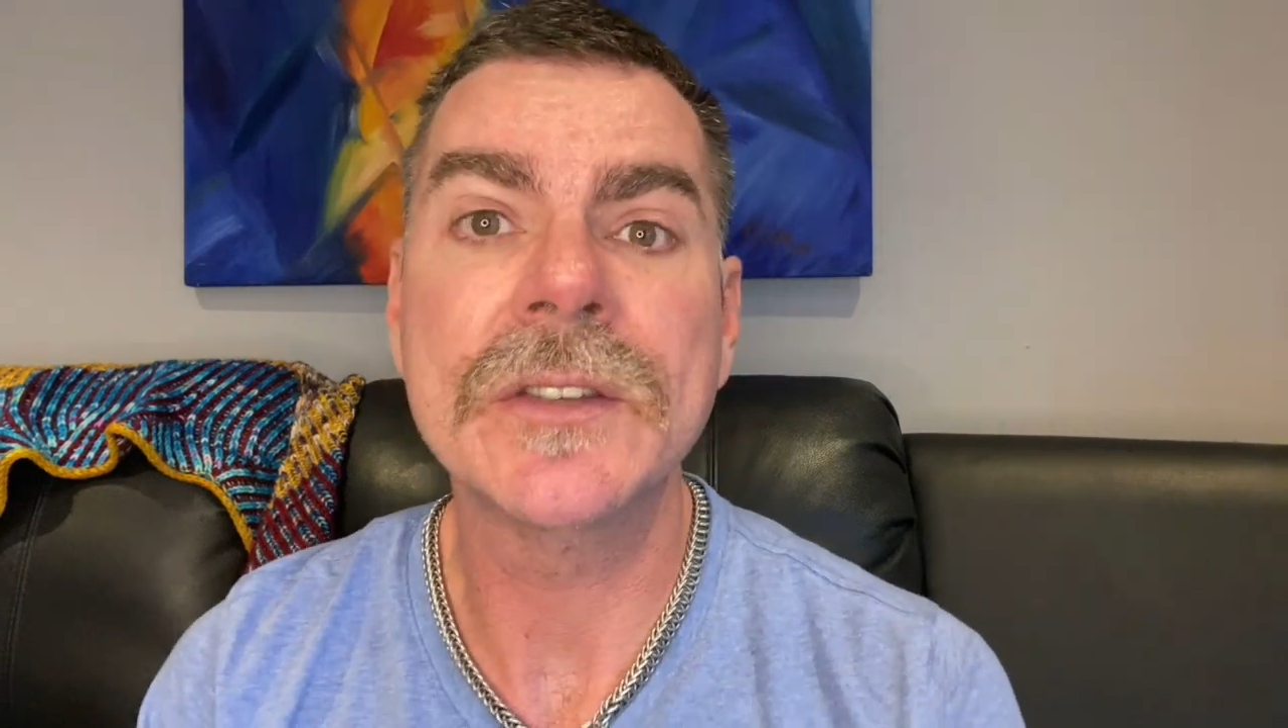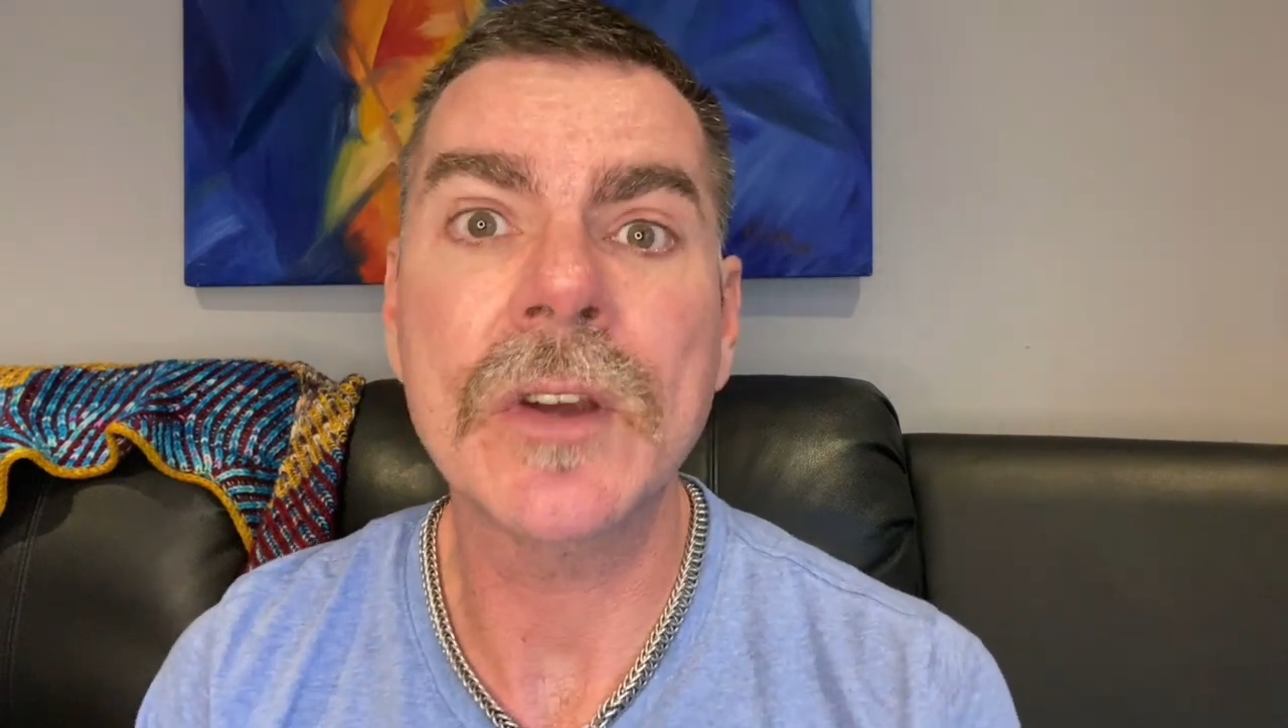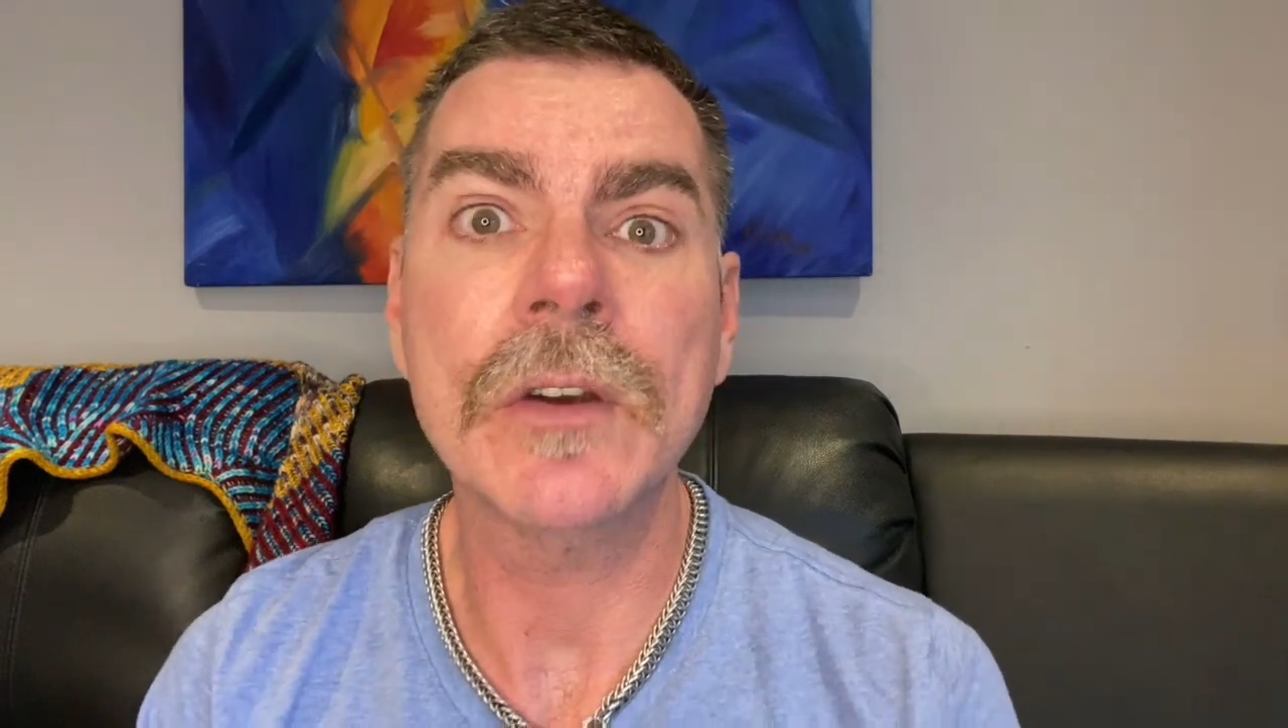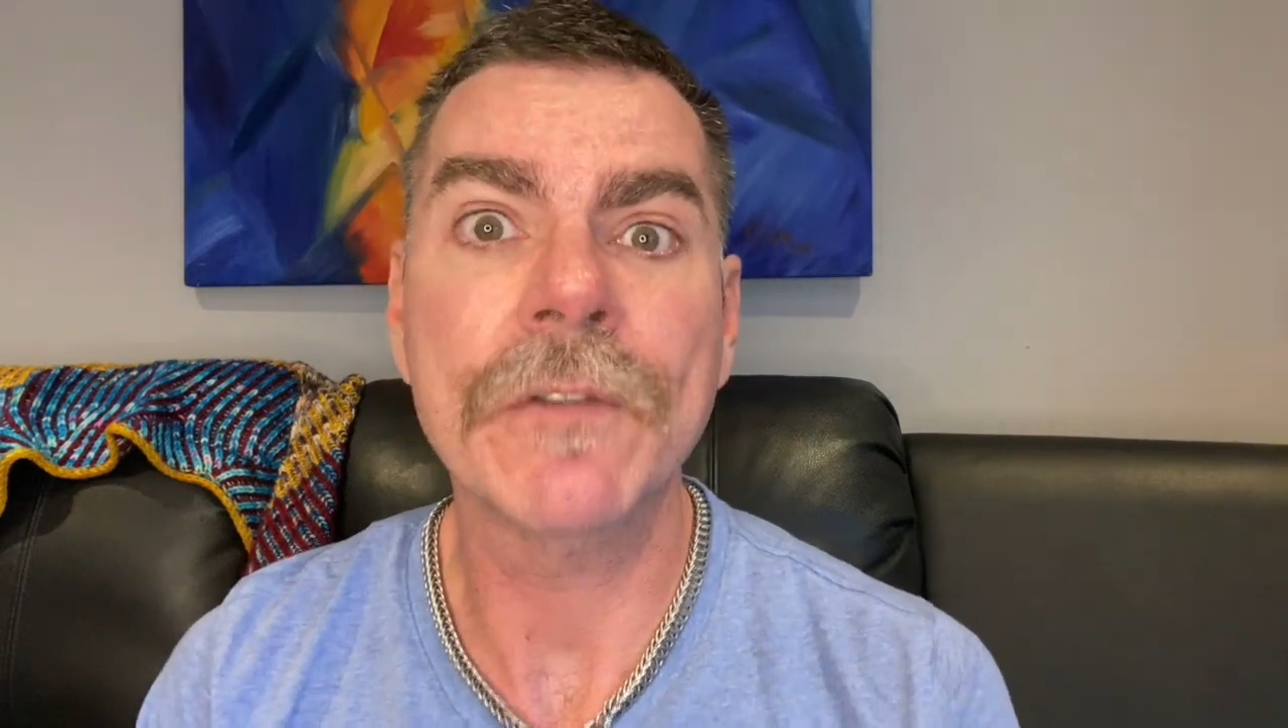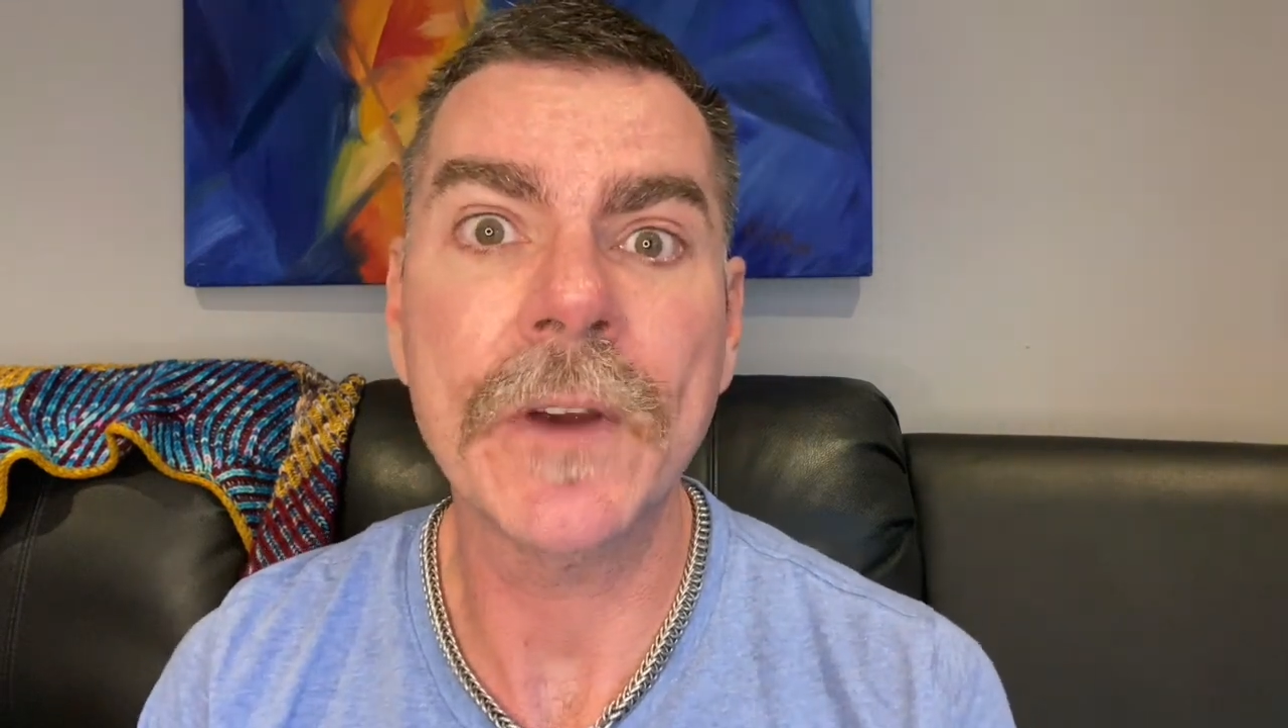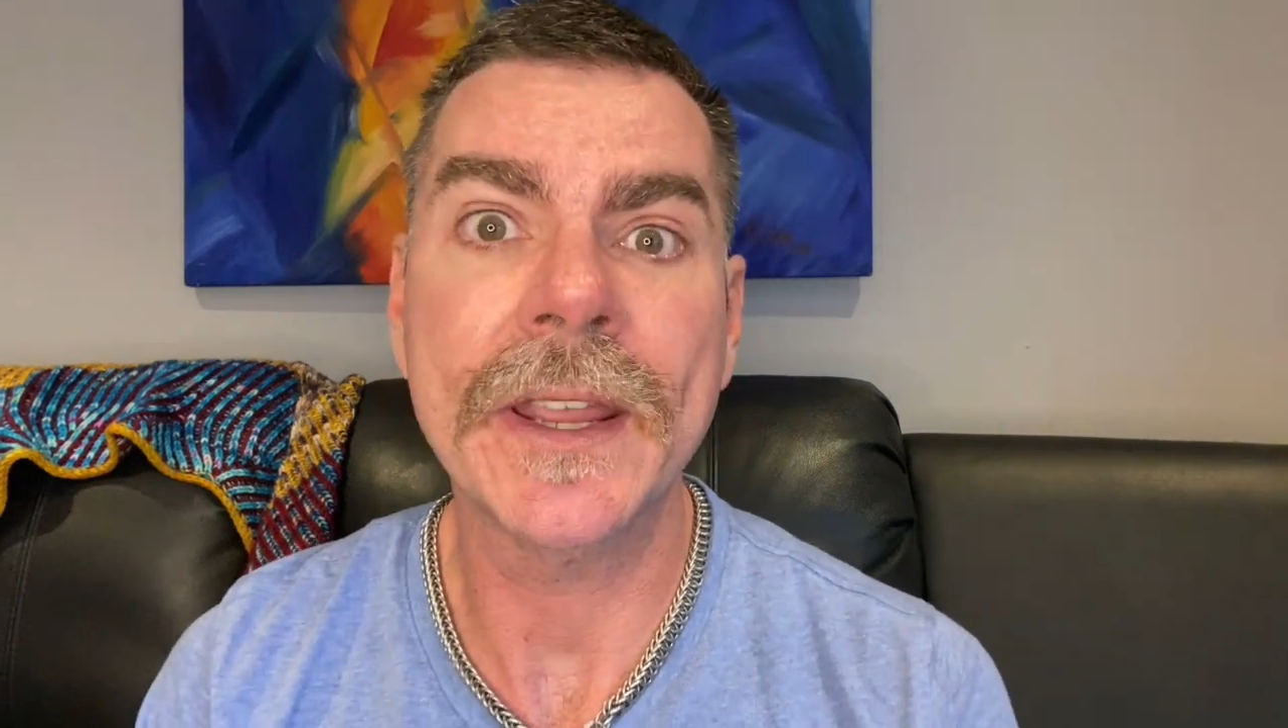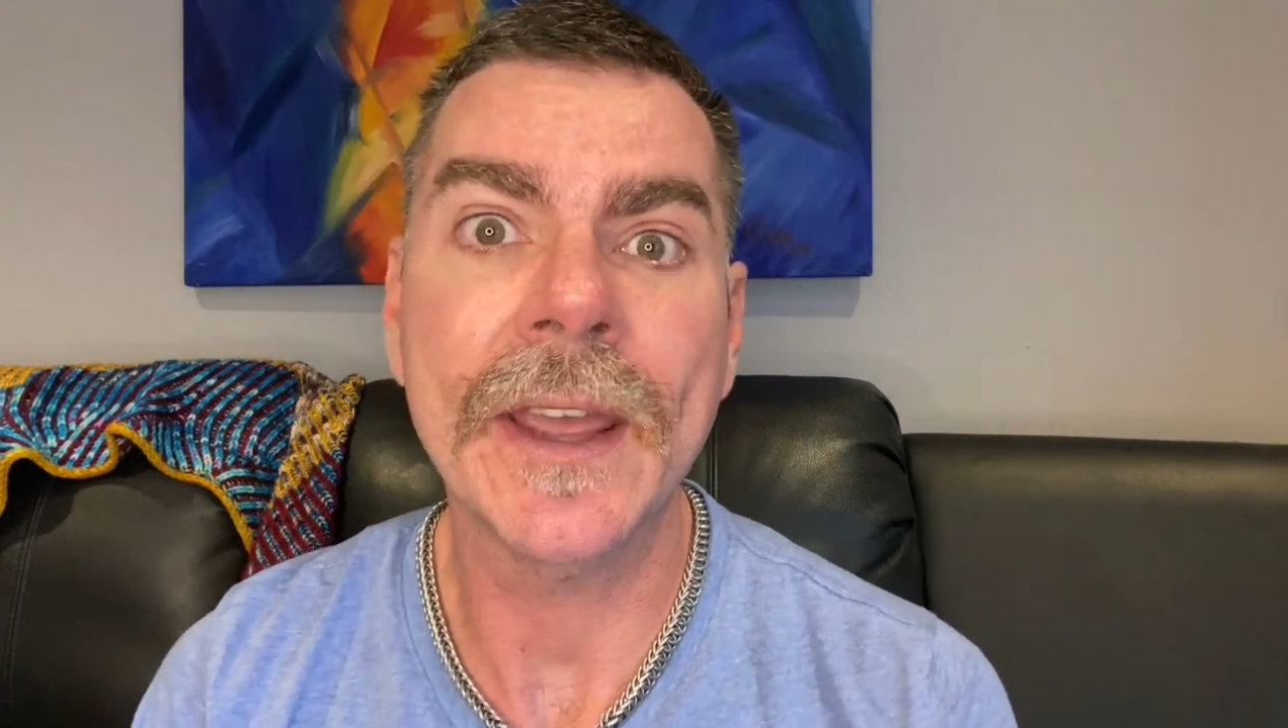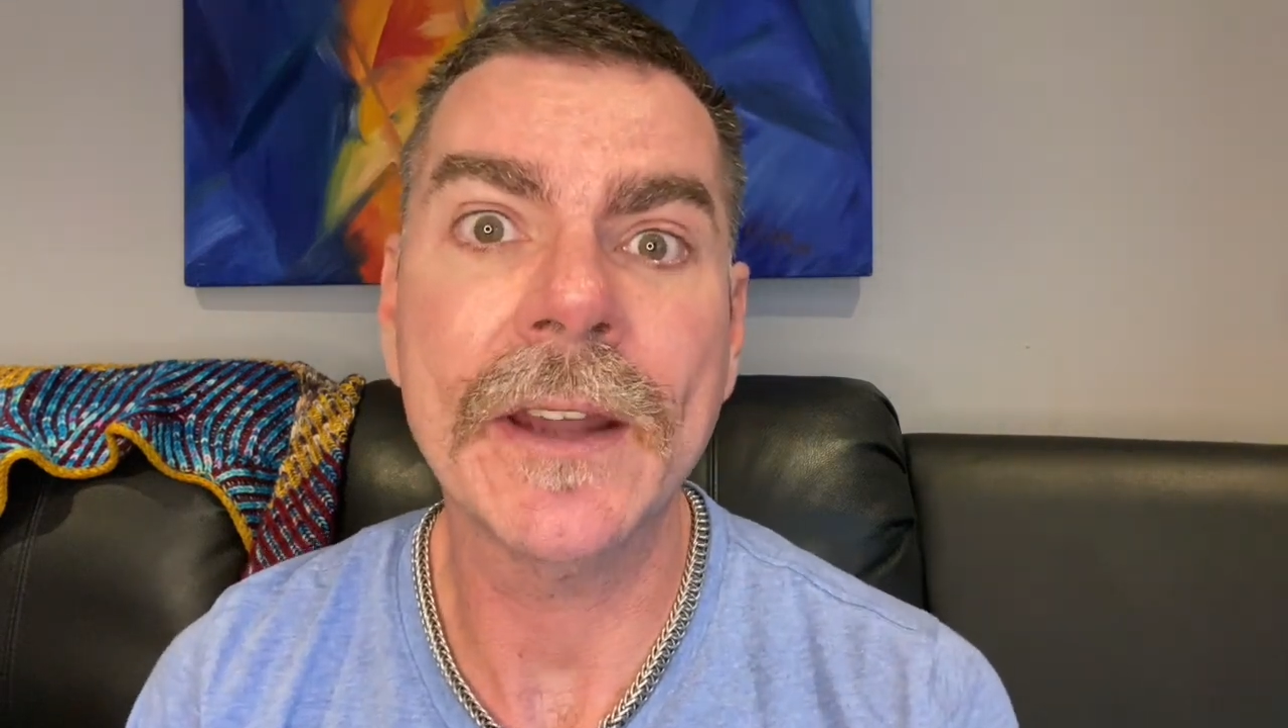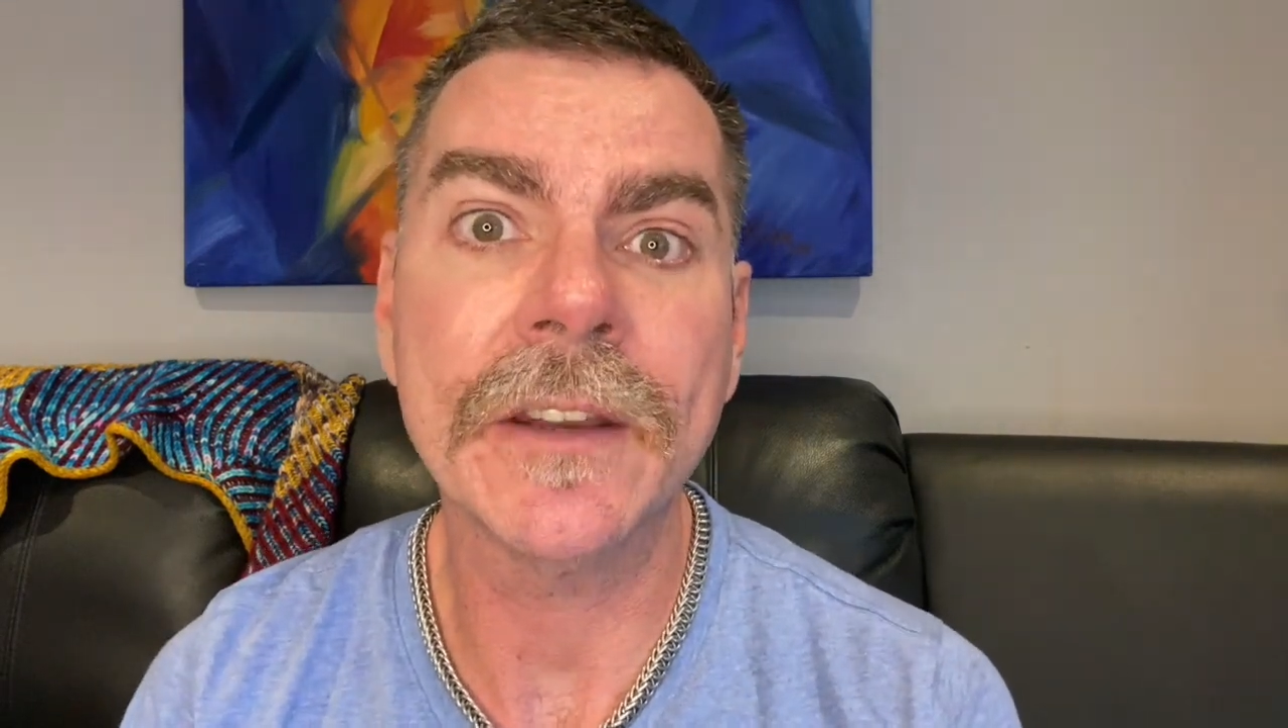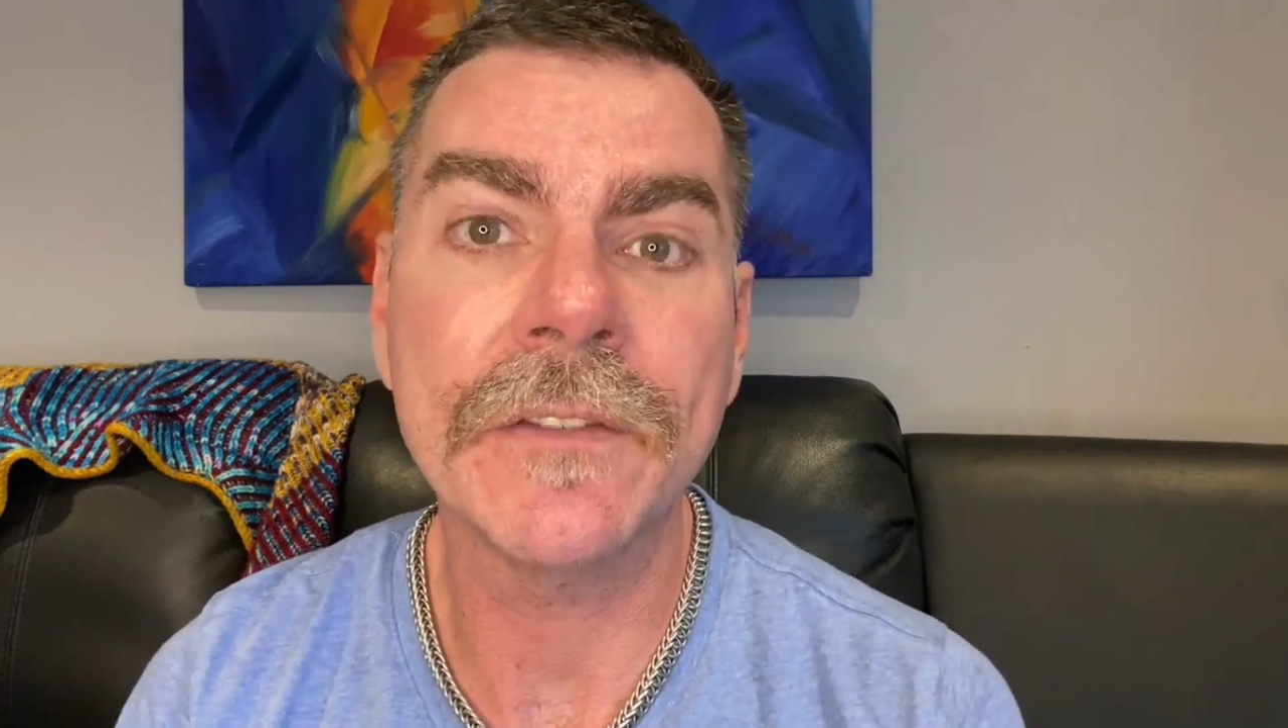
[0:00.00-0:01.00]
don't freak out